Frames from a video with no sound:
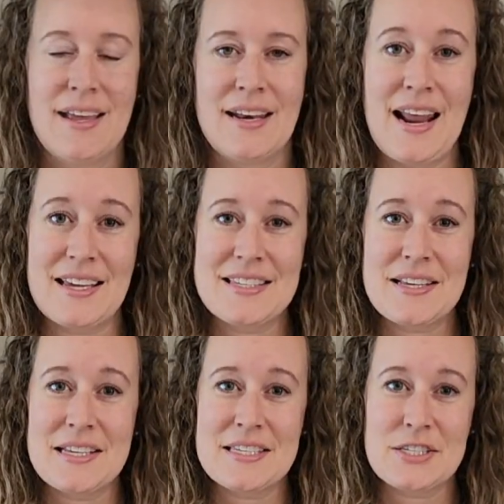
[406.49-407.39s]
Next,
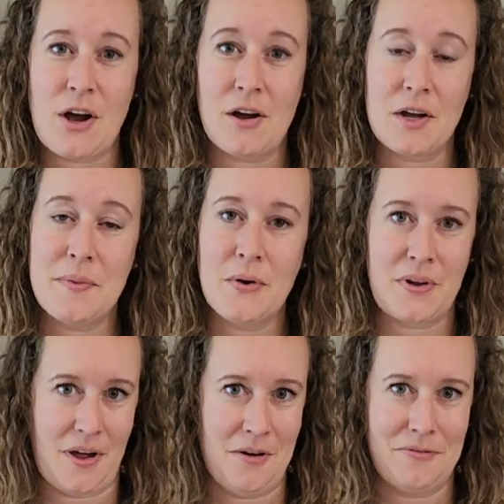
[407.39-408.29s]
let's talk
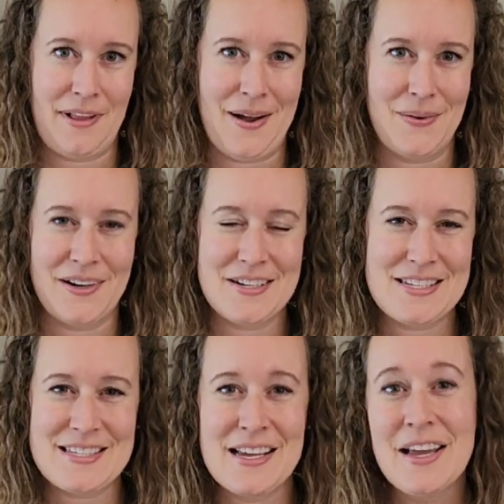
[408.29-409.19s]
about cut
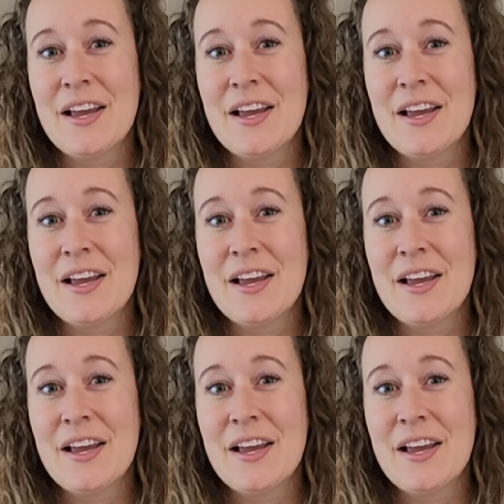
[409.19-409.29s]
flowers.